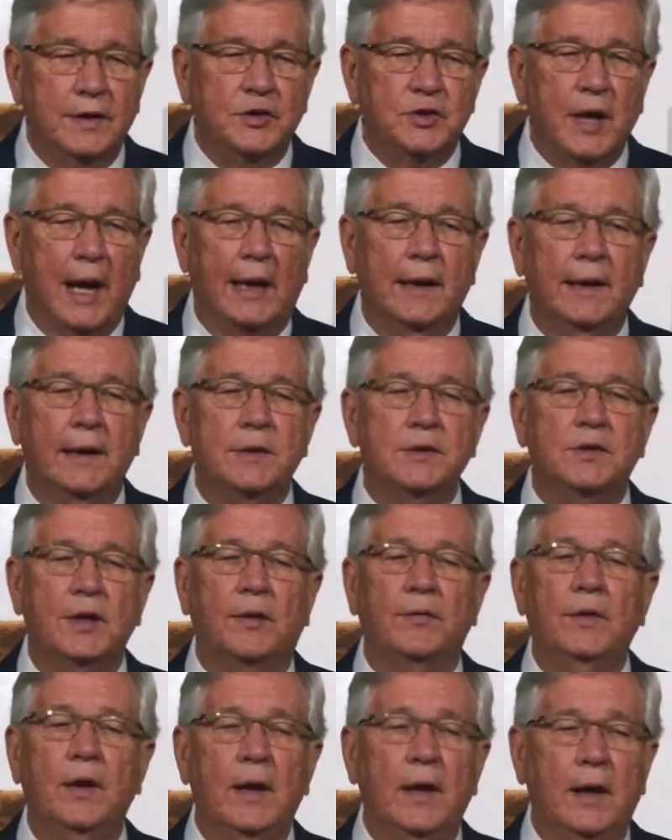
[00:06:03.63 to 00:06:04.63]
challenge
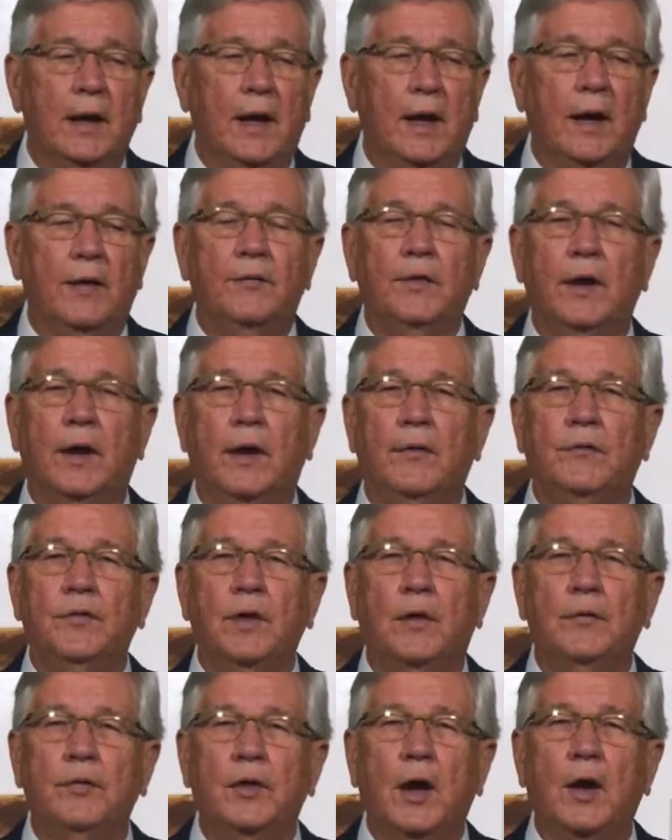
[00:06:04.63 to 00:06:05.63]
of
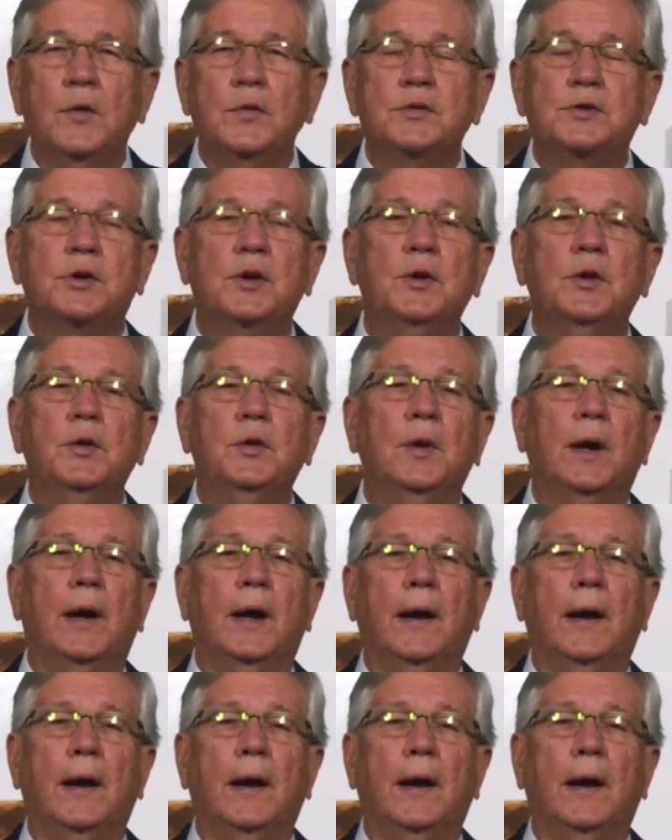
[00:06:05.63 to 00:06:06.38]
those who